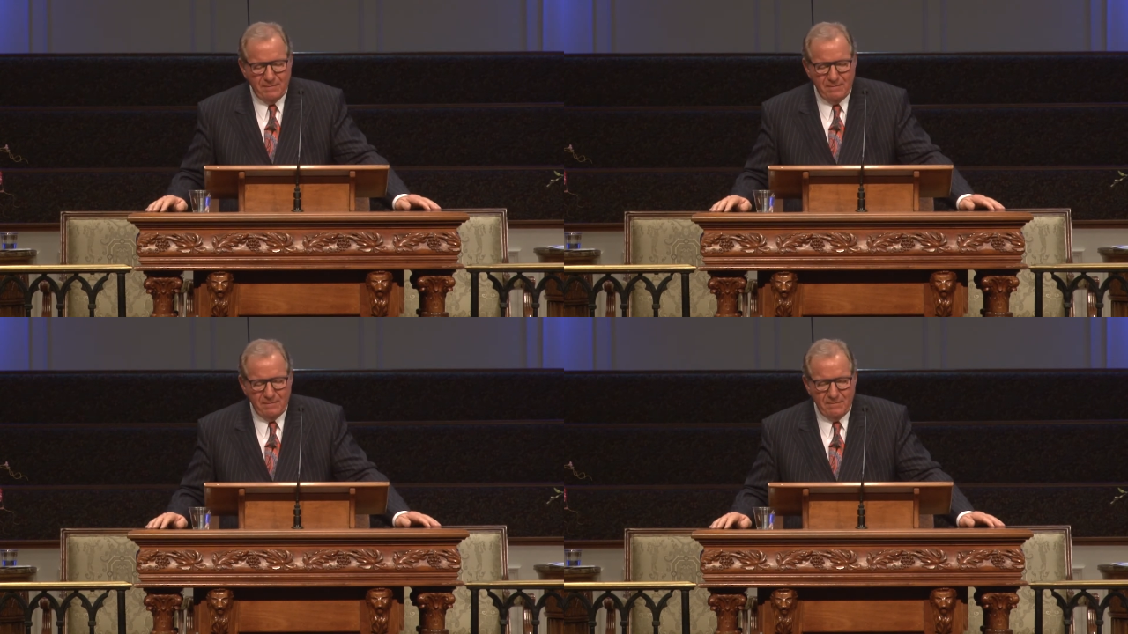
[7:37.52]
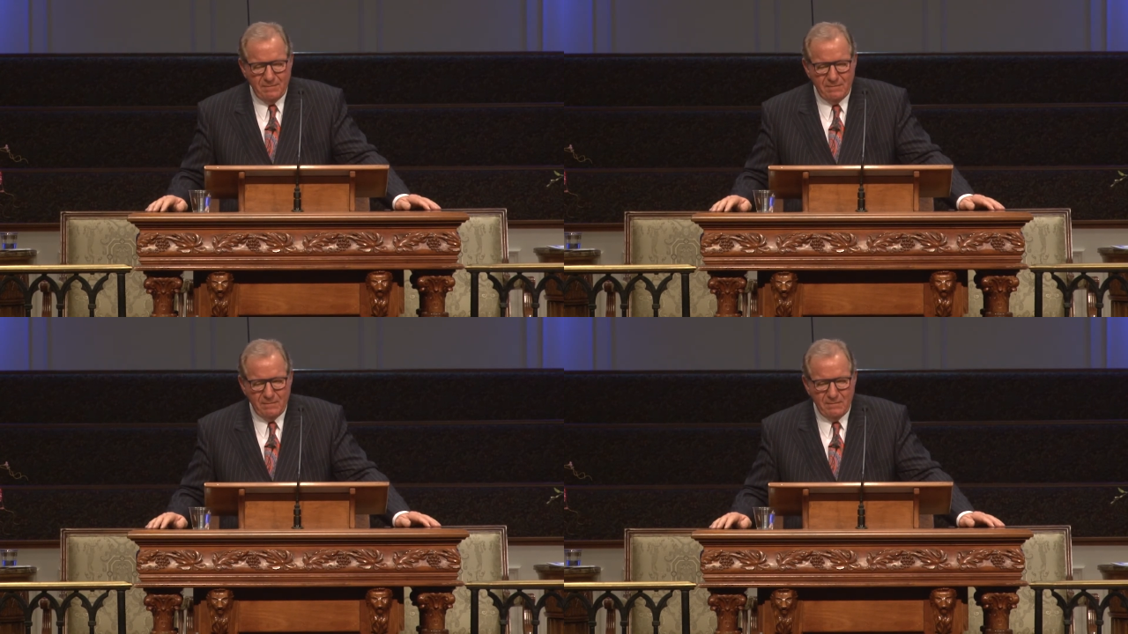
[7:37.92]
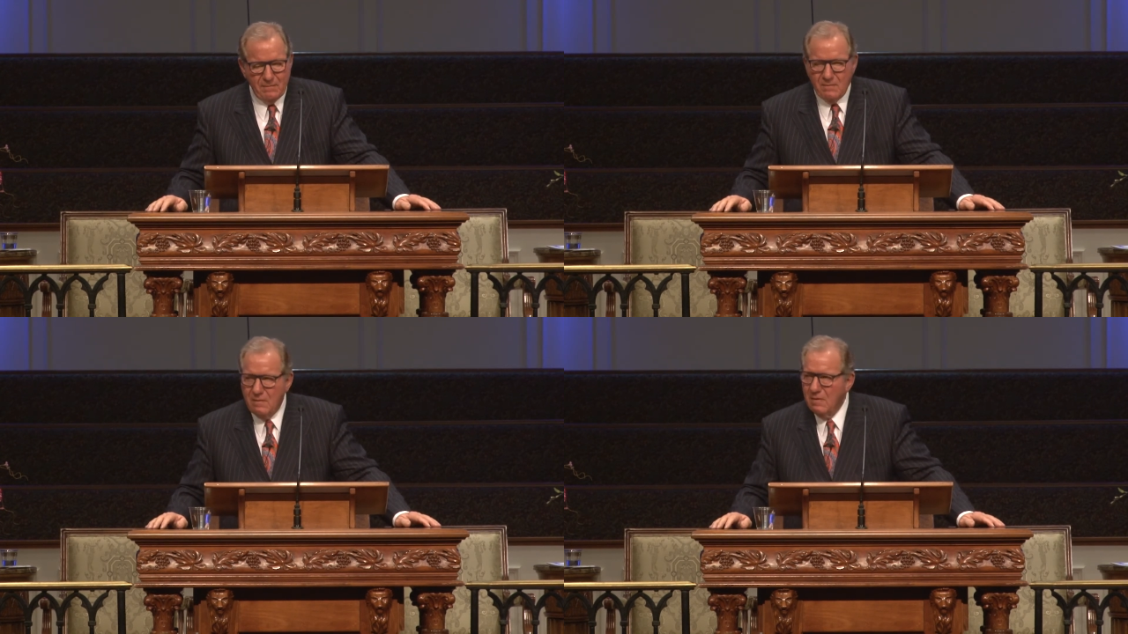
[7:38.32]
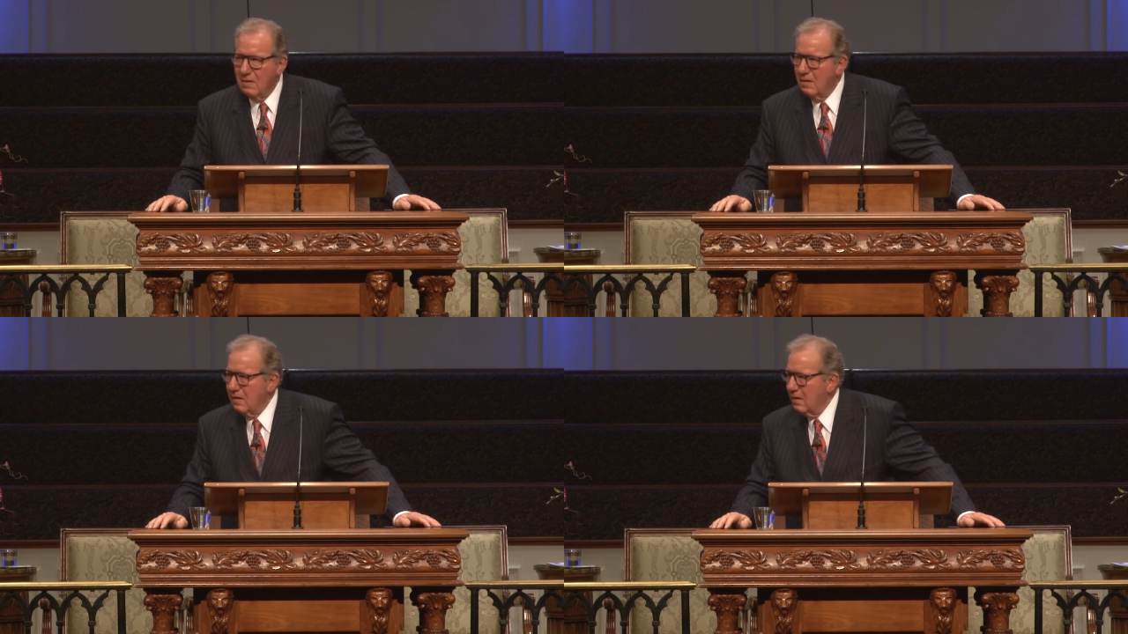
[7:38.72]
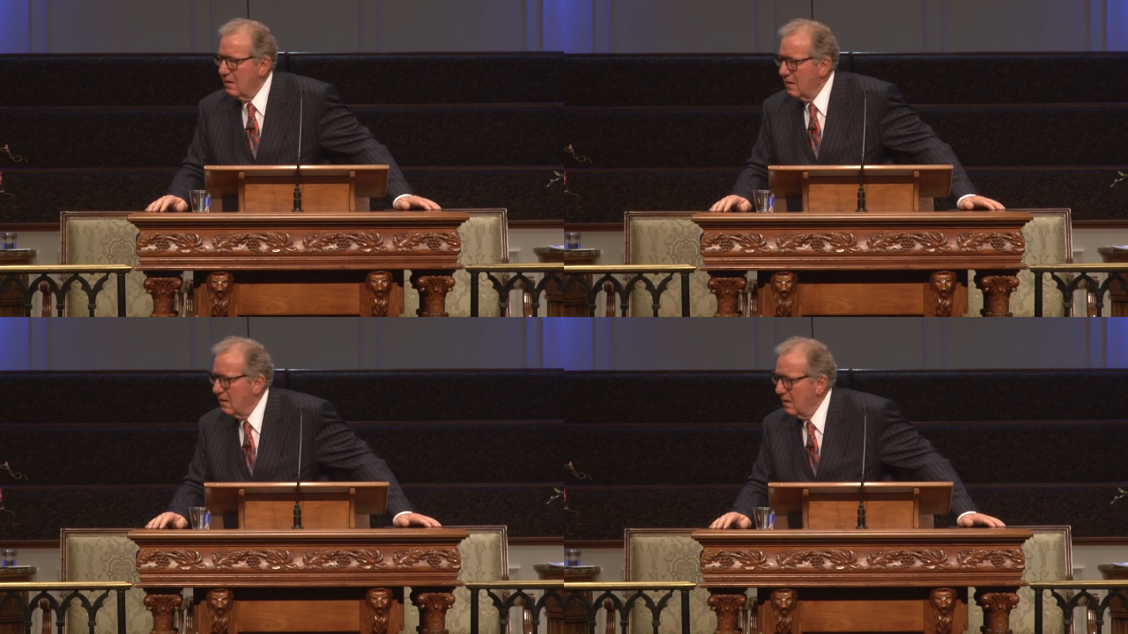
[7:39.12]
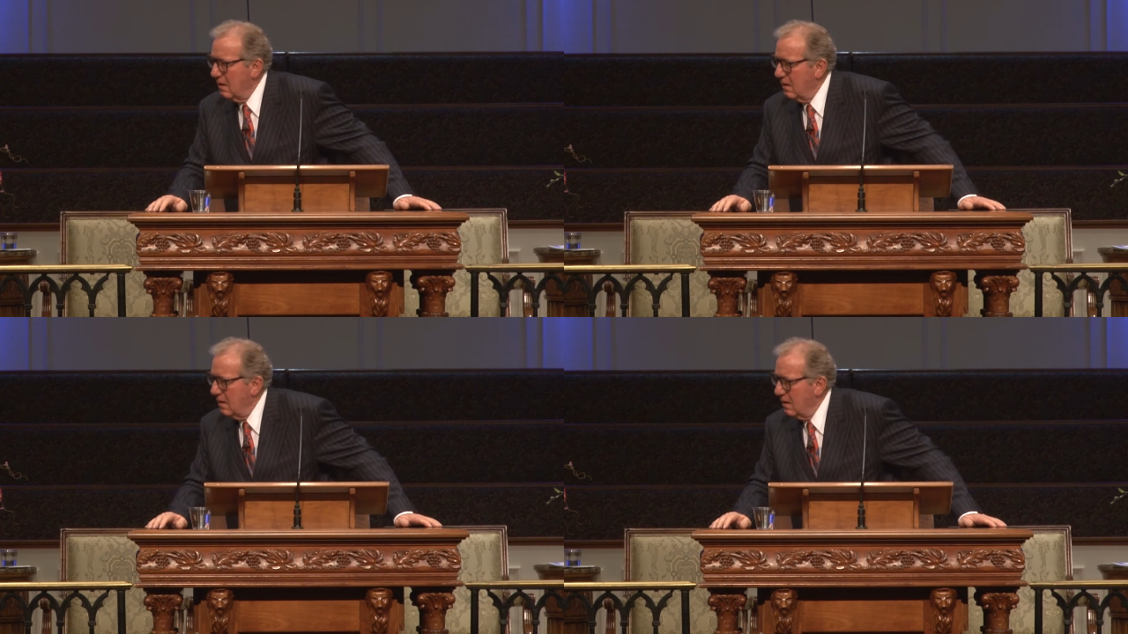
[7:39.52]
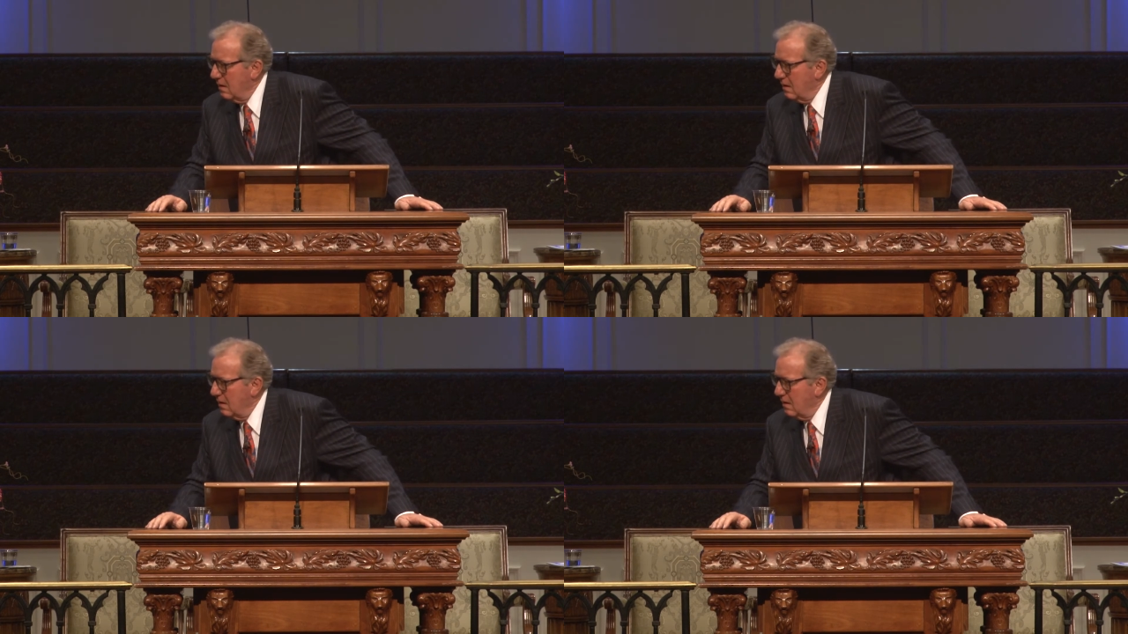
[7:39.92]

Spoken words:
(no one is talking)